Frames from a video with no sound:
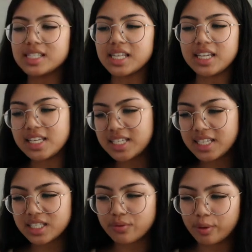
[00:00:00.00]
is the
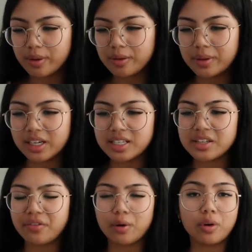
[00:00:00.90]
easiest for me, because
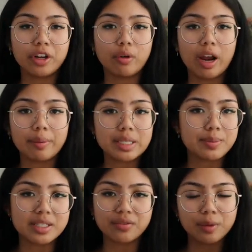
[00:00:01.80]
if I want to grab a
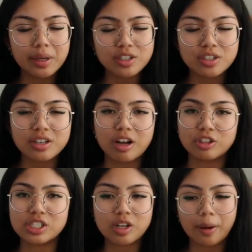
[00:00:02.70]
specific picture, I'll
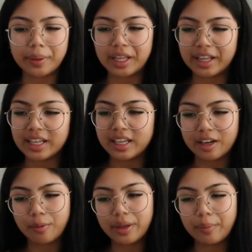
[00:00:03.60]
just copy the link and
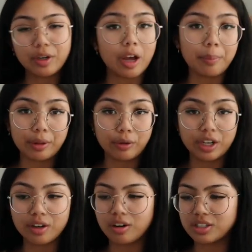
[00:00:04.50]
I'll be able to upload
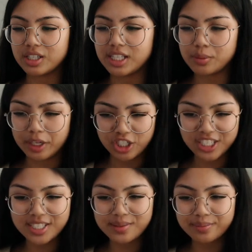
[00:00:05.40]
it onto these
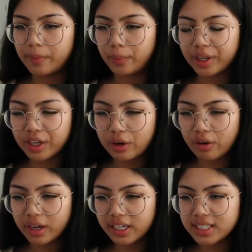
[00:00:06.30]
pages. But we can
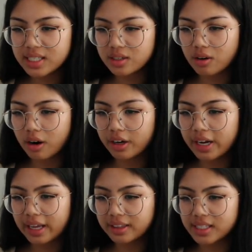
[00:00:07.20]
go ahead and start
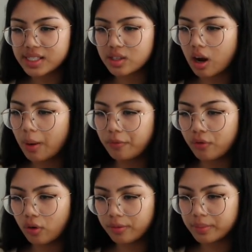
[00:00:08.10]
at this top
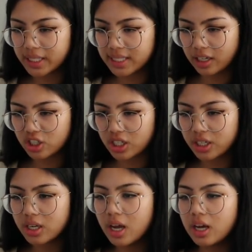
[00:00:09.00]
For Me section.